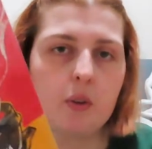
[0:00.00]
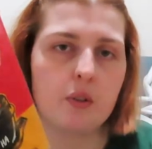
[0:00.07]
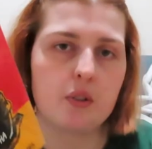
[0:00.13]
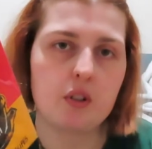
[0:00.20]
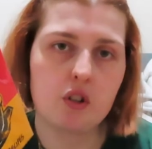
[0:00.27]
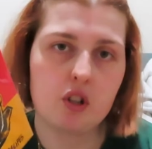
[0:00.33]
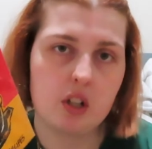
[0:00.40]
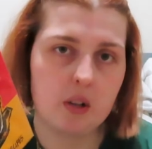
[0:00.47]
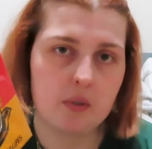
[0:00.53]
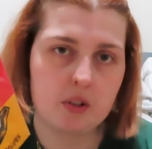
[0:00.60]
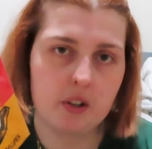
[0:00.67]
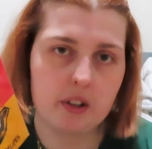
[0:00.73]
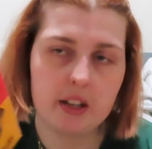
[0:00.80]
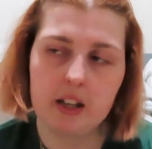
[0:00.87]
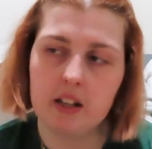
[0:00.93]
also she loves
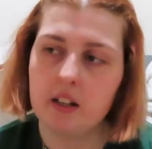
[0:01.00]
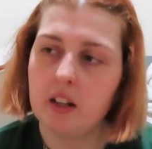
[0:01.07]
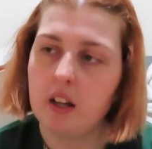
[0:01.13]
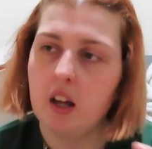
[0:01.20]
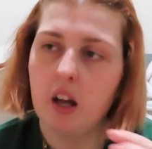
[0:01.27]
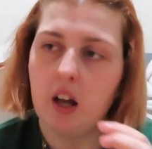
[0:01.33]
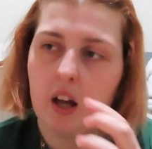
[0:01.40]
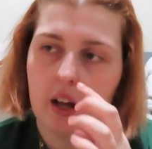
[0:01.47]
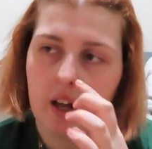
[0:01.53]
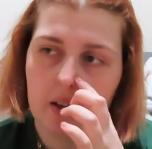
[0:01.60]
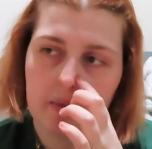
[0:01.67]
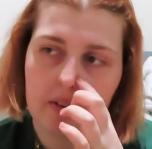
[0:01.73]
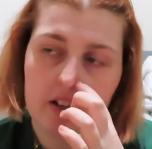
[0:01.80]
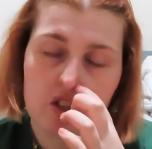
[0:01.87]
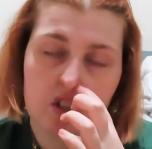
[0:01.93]
cooking,
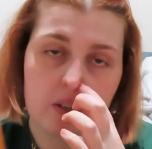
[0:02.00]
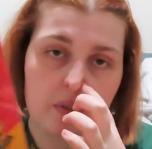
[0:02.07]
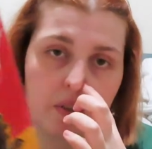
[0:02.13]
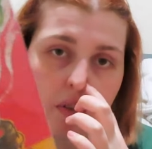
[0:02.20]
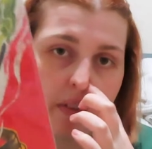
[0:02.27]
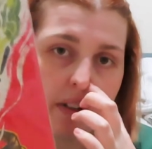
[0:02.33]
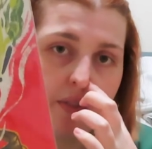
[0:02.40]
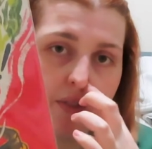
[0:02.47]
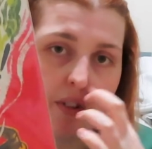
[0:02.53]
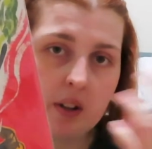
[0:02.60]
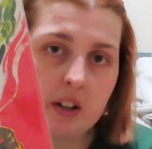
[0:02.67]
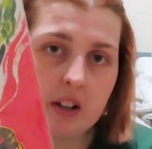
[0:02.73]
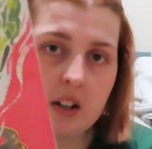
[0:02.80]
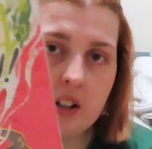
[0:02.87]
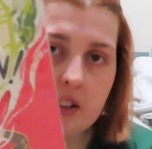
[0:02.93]
and she loves Korean food
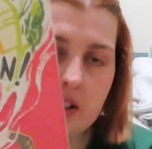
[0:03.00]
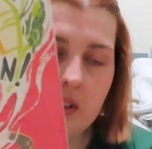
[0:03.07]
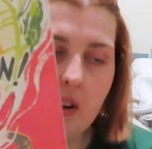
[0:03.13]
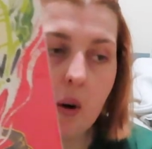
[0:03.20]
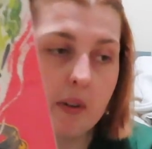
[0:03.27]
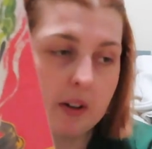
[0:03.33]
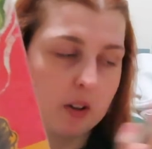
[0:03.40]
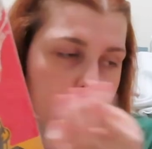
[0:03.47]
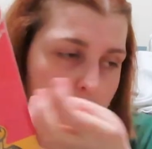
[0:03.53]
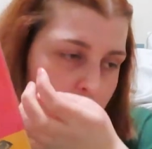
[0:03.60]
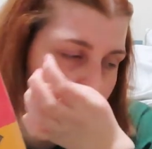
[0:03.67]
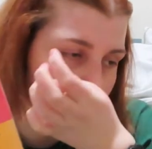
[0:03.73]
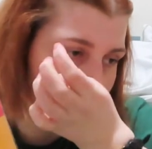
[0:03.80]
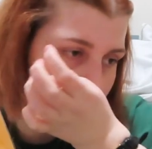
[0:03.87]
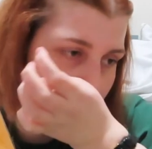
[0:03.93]
like I do. Oh my god,
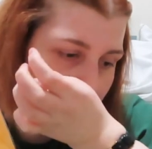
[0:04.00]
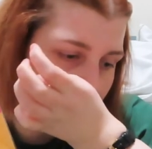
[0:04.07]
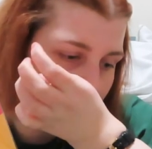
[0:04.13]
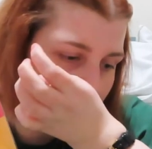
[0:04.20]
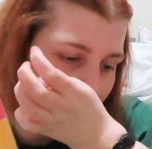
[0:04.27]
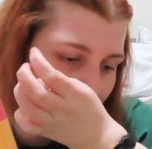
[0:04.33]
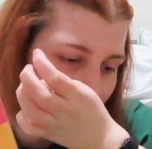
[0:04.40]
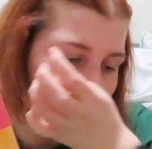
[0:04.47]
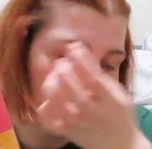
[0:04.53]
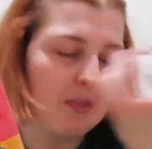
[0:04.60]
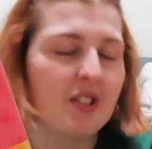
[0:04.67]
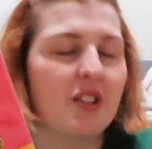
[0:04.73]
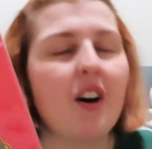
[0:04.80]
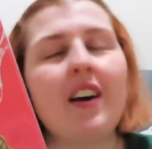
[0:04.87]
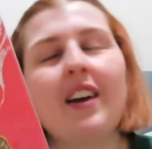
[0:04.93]
I'm
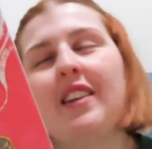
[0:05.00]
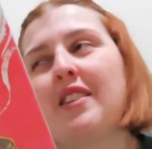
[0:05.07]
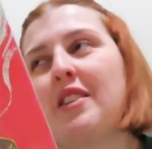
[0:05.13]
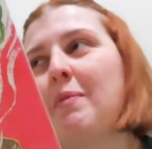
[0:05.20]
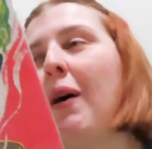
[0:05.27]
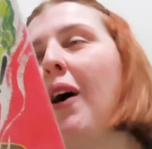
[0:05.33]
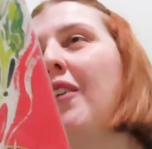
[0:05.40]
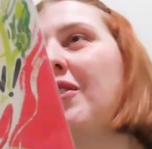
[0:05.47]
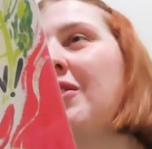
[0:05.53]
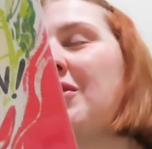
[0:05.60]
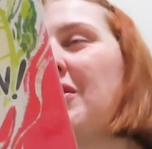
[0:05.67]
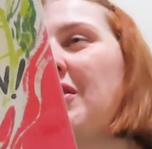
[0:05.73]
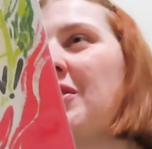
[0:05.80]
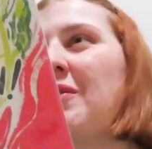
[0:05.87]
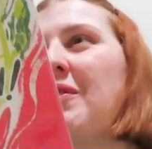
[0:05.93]
dying, this perfume
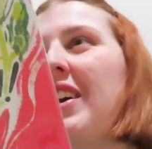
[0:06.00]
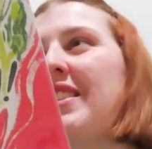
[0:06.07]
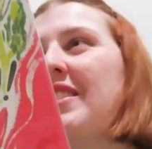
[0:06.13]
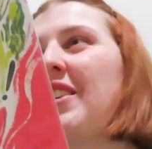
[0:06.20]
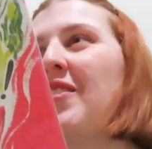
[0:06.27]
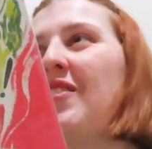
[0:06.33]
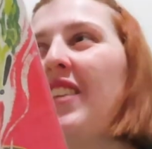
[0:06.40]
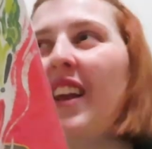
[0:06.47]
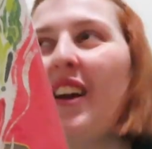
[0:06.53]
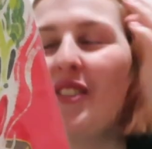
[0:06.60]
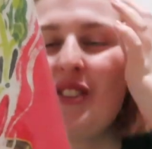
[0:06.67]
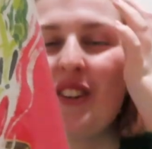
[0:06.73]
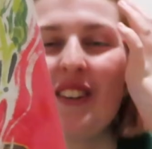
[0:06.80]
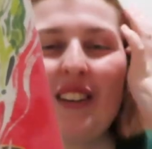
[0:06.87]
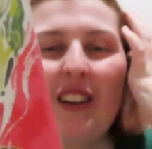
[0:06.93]
smells amazing. I'm
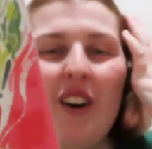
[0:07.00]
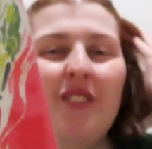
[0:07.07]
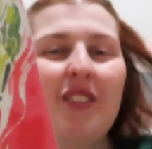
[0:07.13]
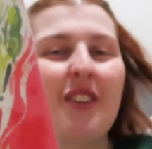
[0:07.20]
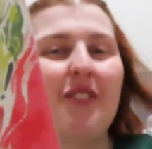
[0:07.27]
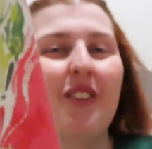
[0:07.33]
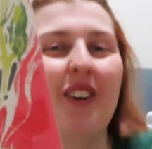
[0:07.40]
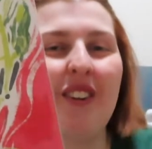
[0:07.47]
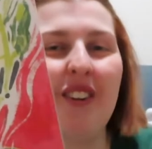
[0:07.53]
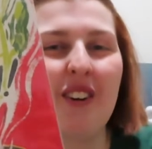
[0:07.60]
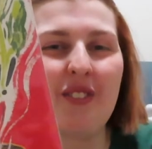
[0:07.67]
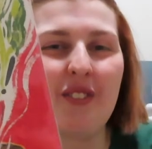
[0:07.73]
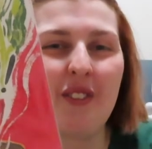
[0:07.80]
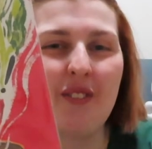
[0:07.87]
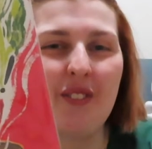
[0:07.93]
literally gonna get on my phone
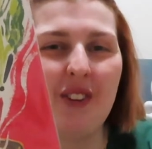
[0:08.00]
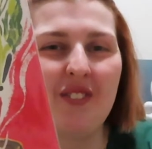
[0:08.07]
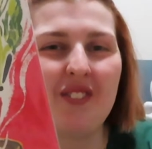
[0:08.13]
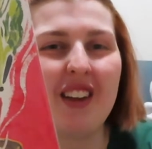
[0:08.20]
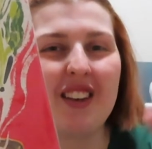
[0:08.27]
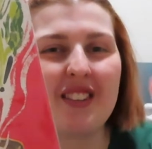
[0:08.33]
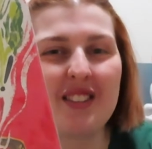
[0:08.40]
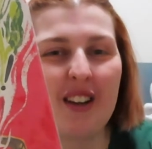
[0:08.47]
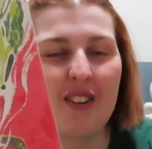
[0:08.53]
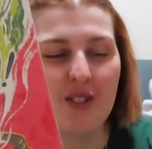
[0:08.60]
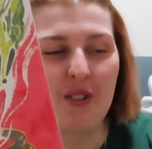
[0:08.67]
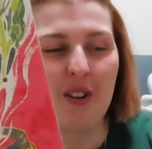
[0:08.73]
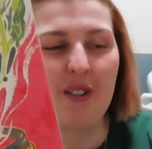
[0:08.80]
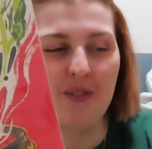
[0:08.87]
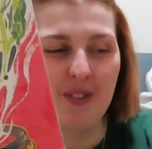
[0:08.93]
after I film this and
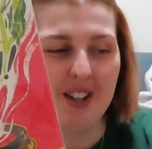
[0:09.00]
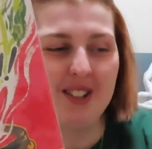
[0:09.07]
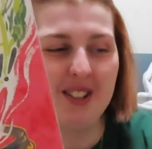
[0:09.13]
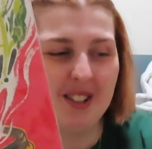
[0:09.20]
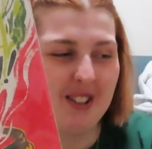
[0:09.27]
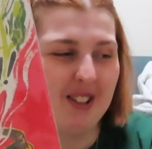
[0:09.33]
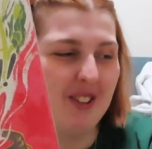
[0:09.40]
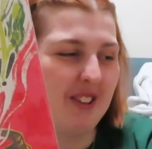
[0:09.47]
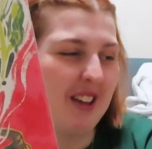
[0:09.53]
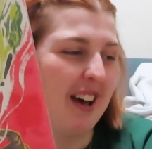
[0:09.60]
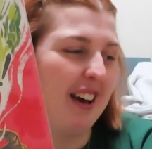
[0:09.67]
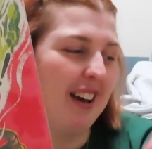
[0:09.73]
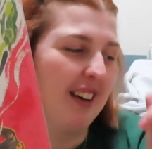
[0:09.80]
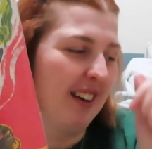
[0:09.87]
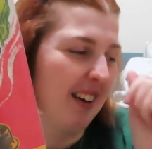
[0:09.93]
try and find it in the
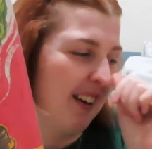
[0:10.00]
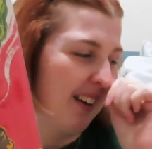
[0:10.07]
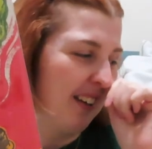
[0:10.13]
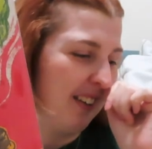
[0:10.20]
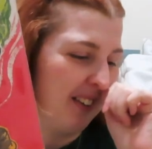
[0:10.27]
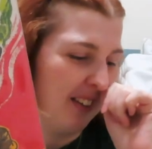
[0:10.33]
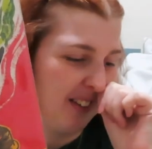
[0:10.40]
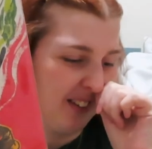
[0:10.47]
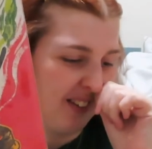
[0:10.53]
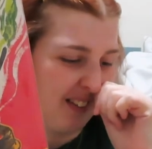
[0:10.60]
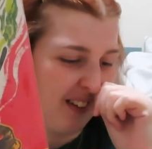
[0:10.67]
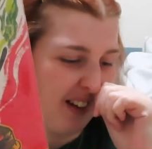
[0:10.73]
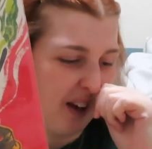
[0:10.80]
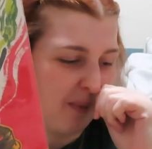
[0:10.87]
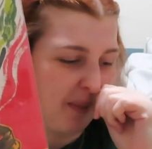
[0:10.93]
UK. Cause
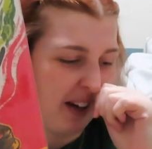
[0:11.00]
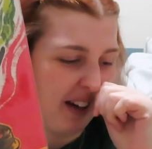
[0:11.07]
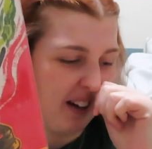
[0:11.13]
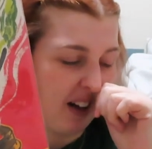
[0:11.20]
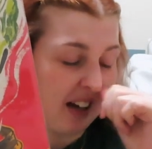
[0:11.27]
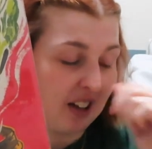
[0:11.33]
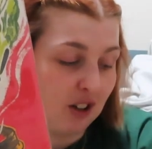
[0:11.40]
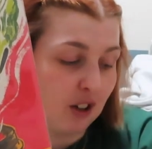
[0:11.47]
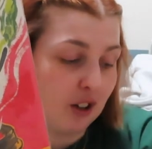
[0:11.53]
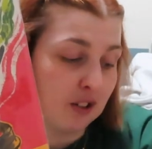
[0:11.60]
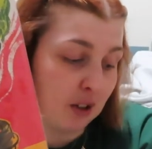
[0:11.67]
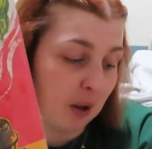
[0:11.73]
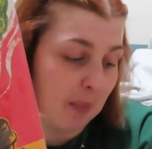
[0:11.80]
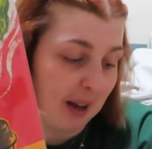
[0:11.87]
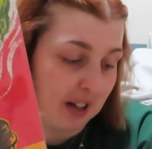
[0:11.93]
I mean, I could
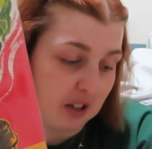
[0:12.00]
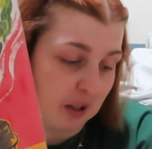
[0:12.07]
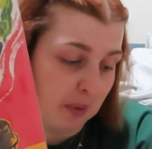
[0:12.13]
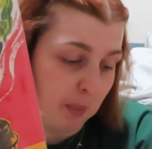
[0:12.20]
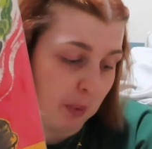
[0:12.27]
go back to the